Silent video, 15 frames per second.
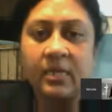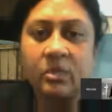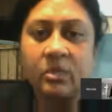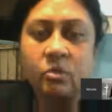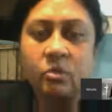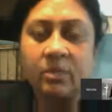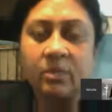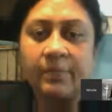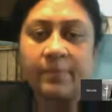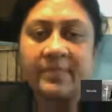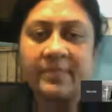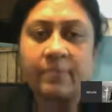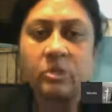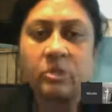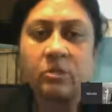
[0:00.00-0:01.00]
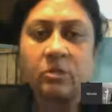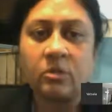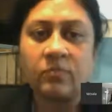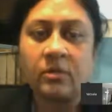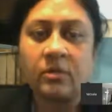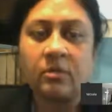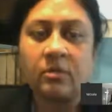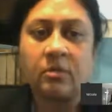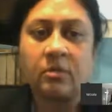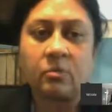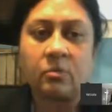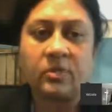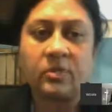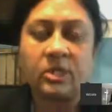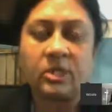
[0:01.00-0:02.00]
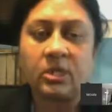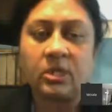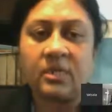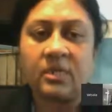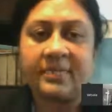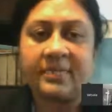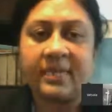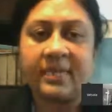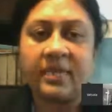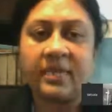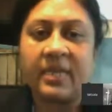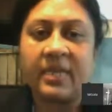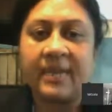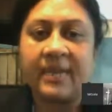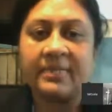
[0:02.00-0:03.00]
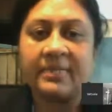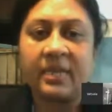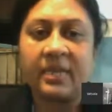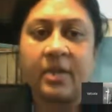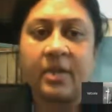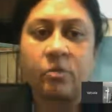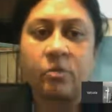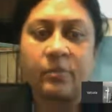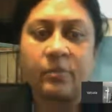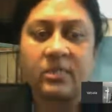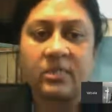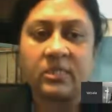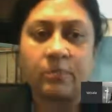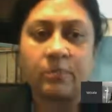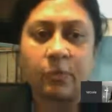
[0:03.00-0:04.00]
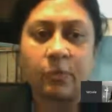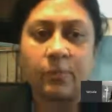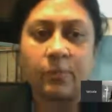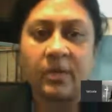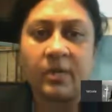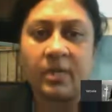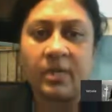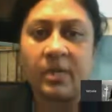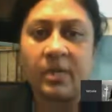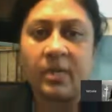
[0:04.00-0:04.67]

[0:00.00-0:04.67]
So the presumption of the questioner is that he has a right to purchase the property.